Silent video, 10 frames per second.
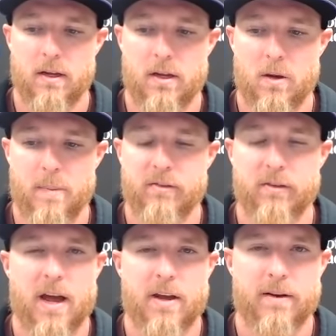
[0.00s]
go based
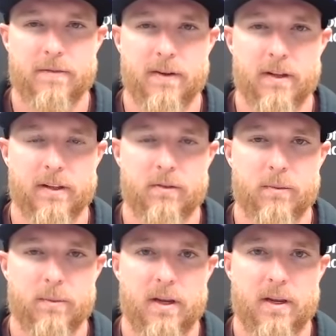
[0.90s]
on how you're feeling this
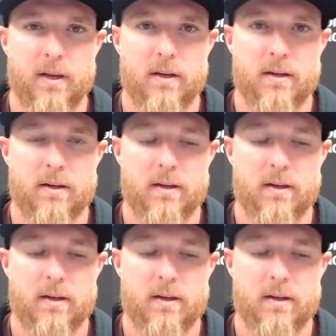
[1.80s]
week and